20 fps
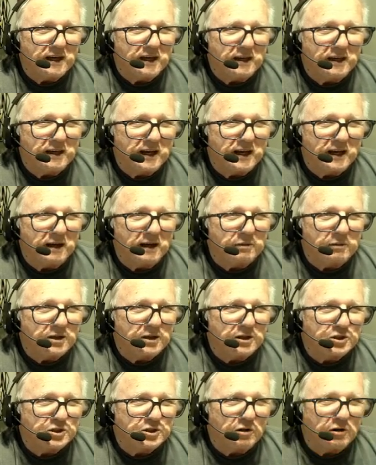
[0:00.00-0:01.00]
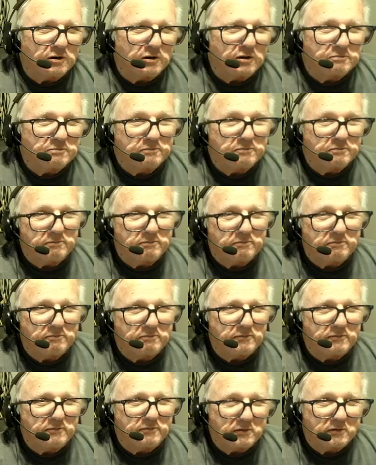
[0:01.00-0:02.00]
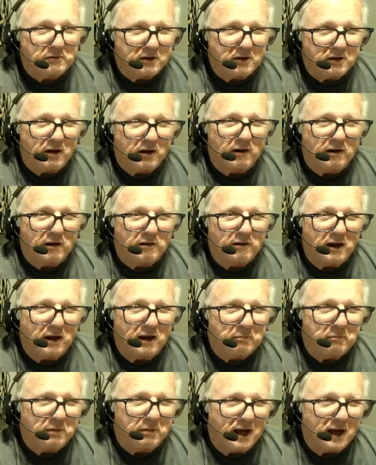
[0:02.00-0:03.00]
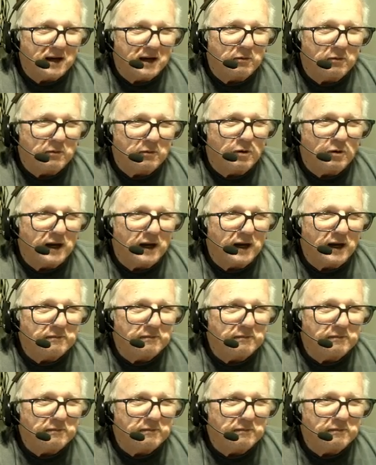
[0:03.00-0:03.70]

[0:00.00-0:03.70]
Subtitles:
And I got my shirt color and black and white.